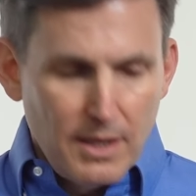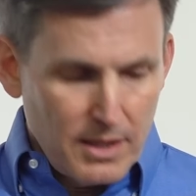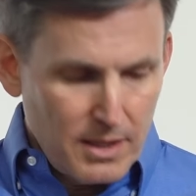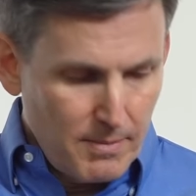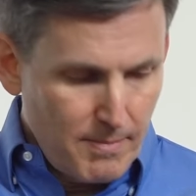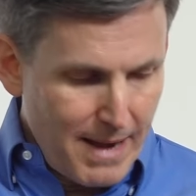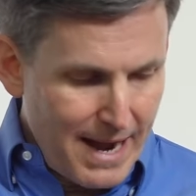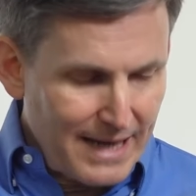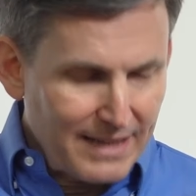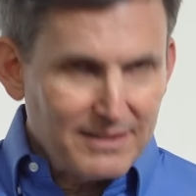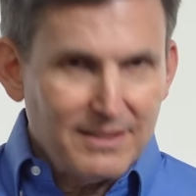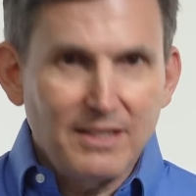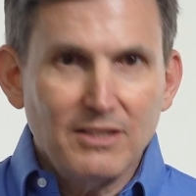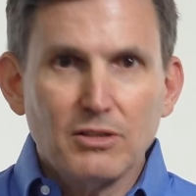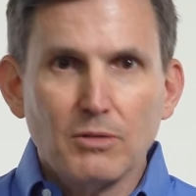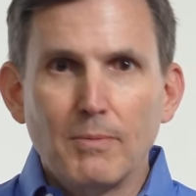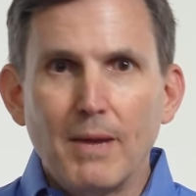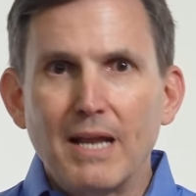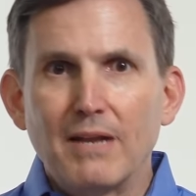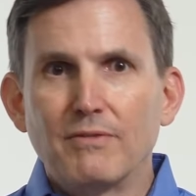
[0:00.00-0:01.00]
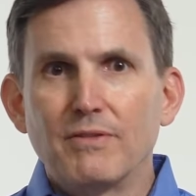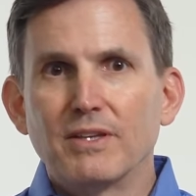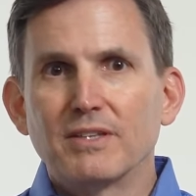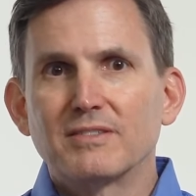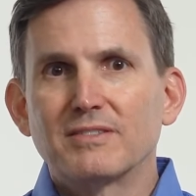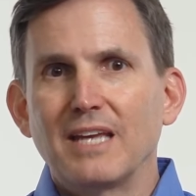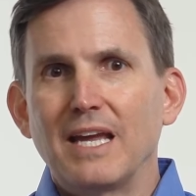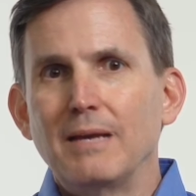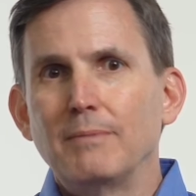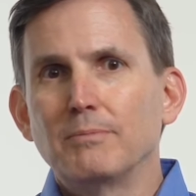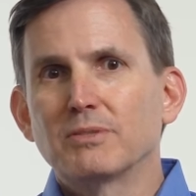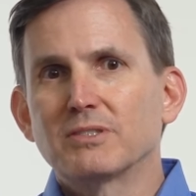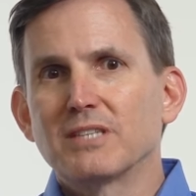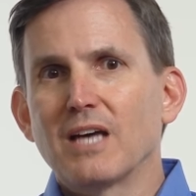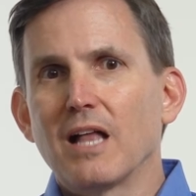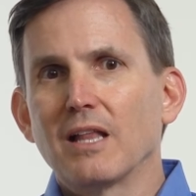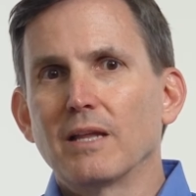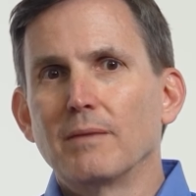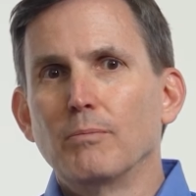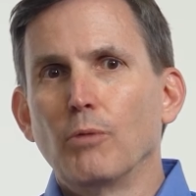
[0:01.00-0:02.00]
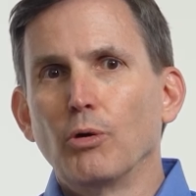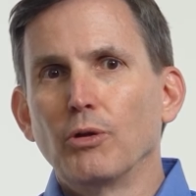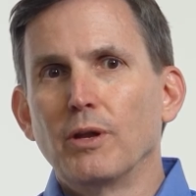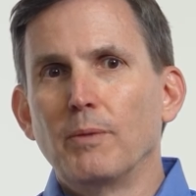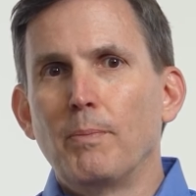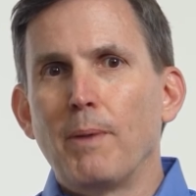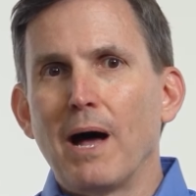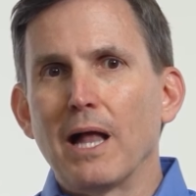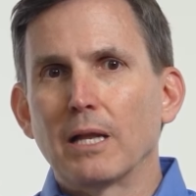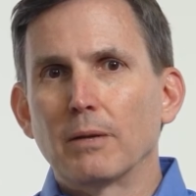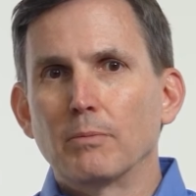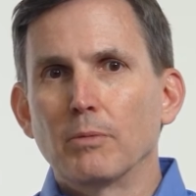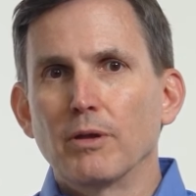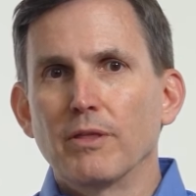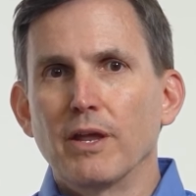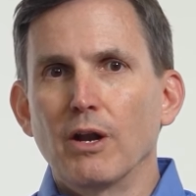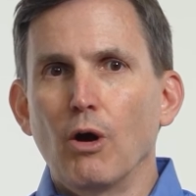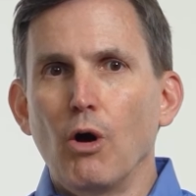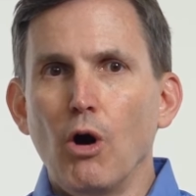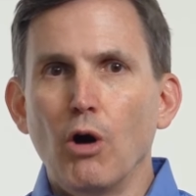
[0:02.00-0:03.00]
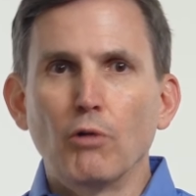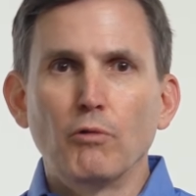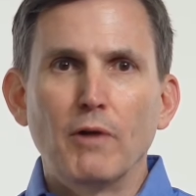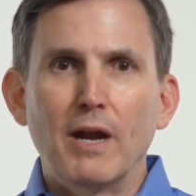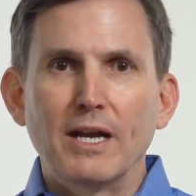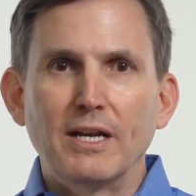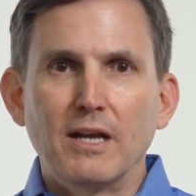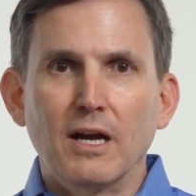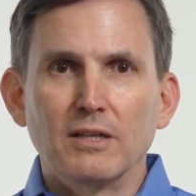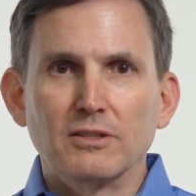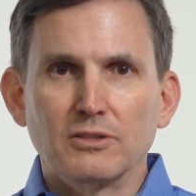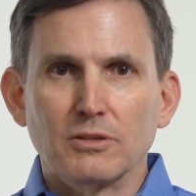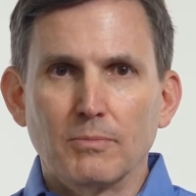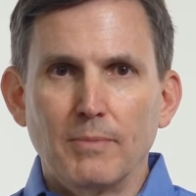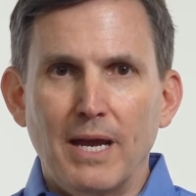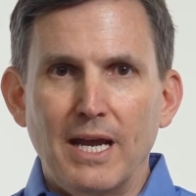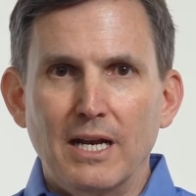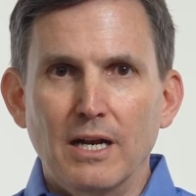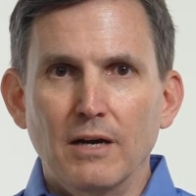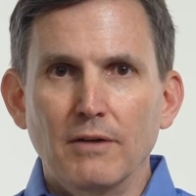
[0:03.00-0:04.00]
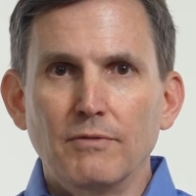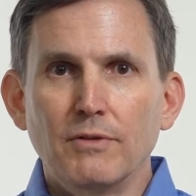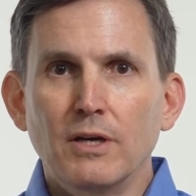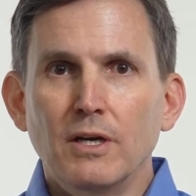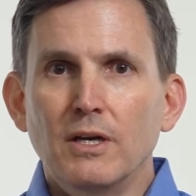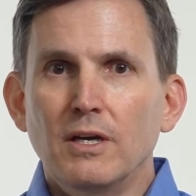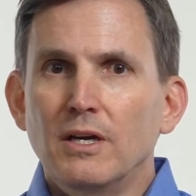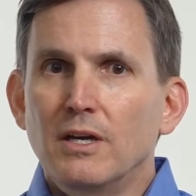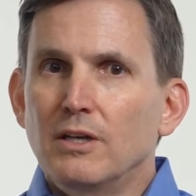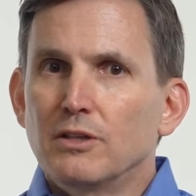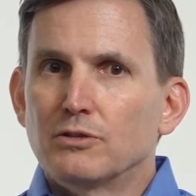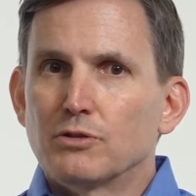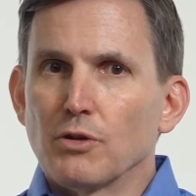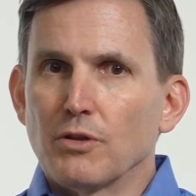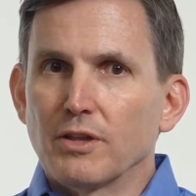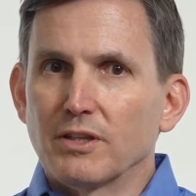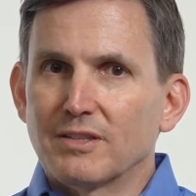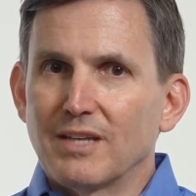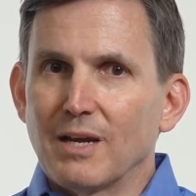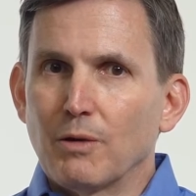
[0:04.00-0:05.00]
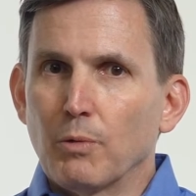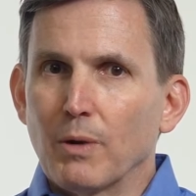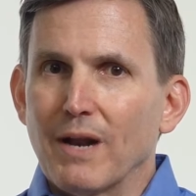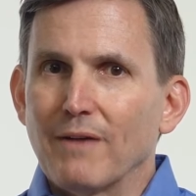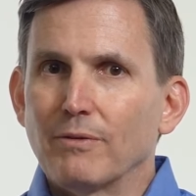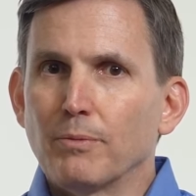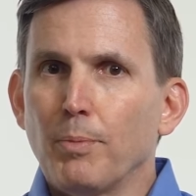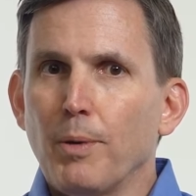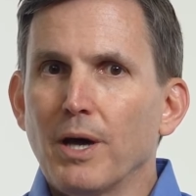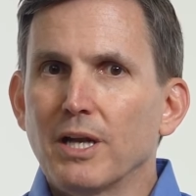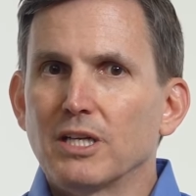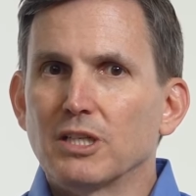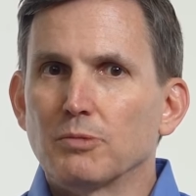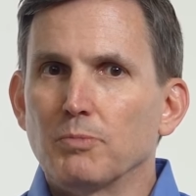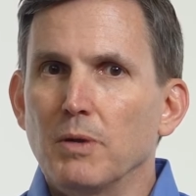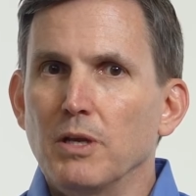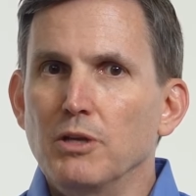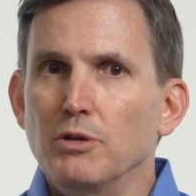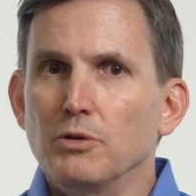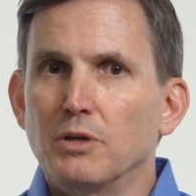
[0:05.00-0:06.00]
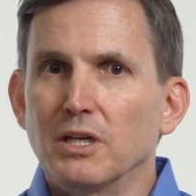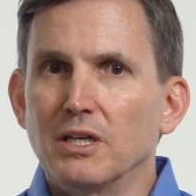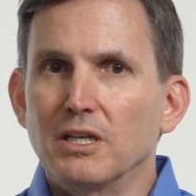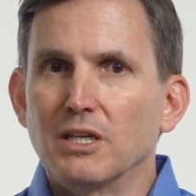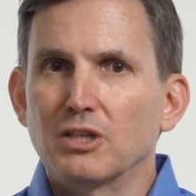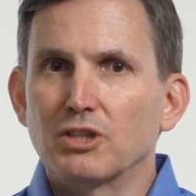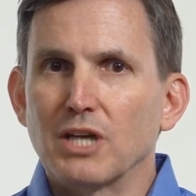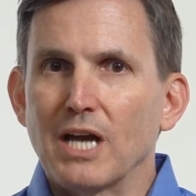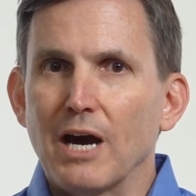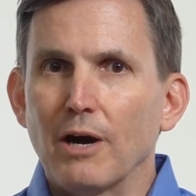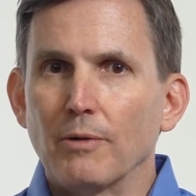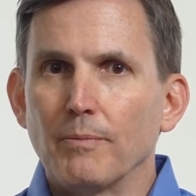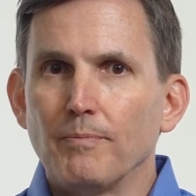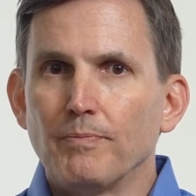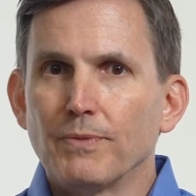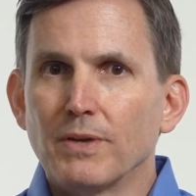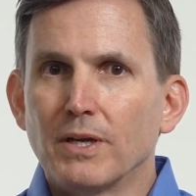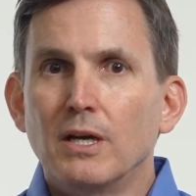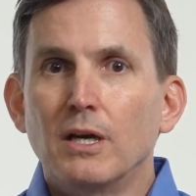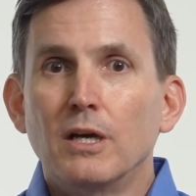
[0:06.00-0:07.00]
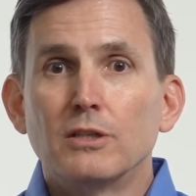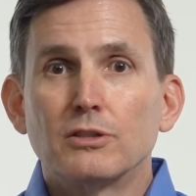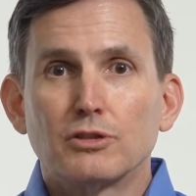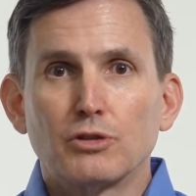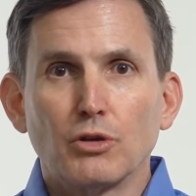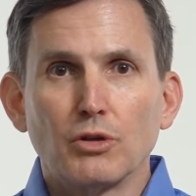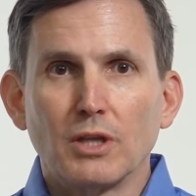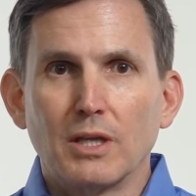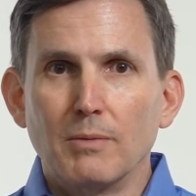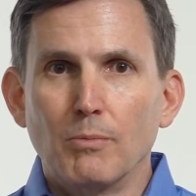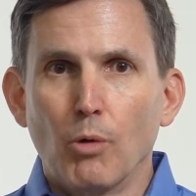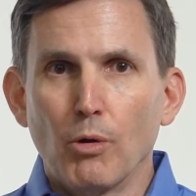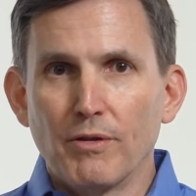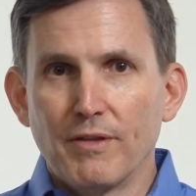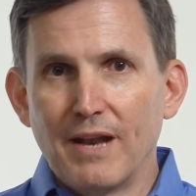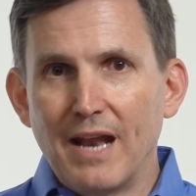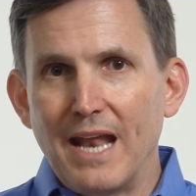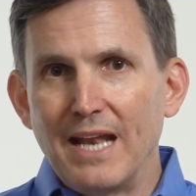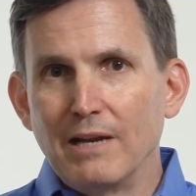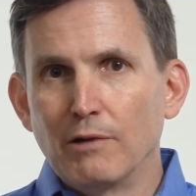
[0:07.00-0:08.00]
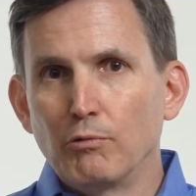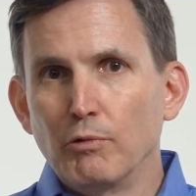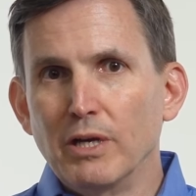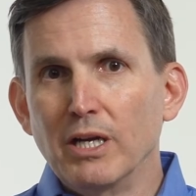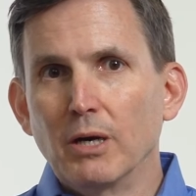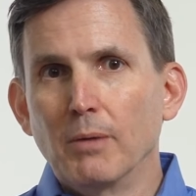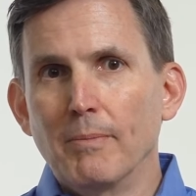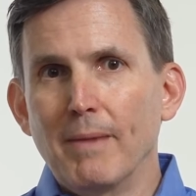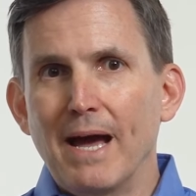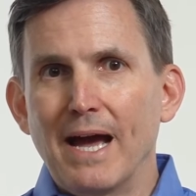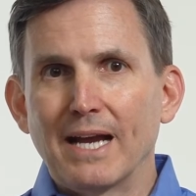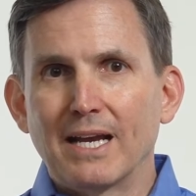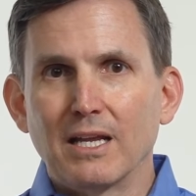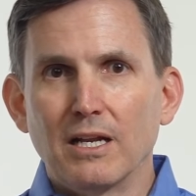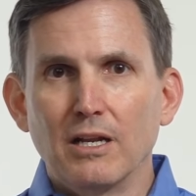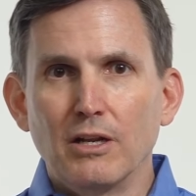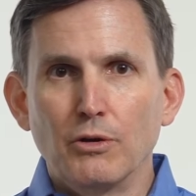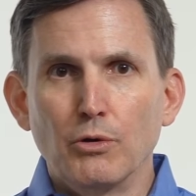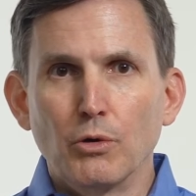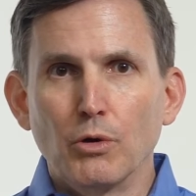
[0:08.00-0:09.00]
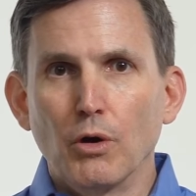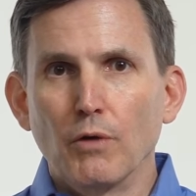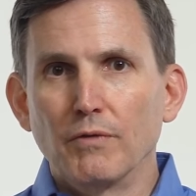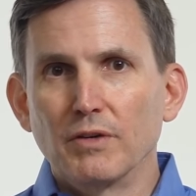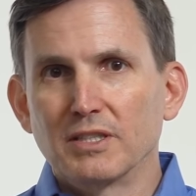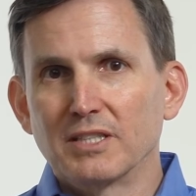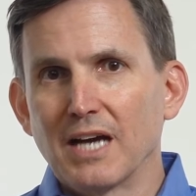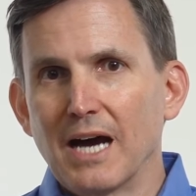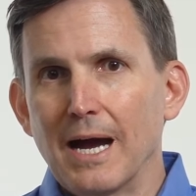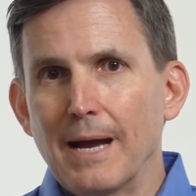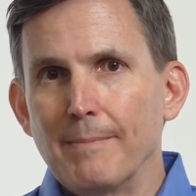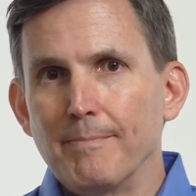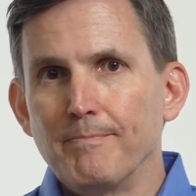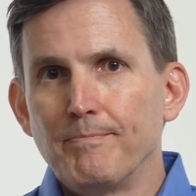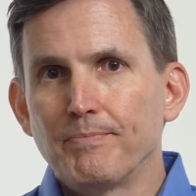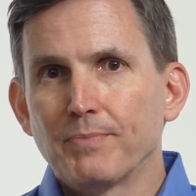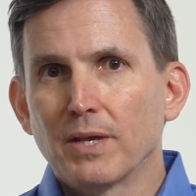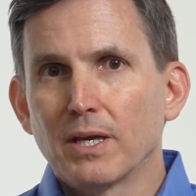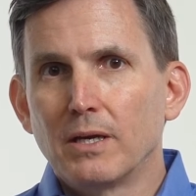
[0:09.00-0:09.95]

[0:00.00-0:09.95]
The magazines are made of the same solid molded polymer that all Red Guns are made of, so they'll take whatever punishment you can dish out, certainly more than any real mag can endure over time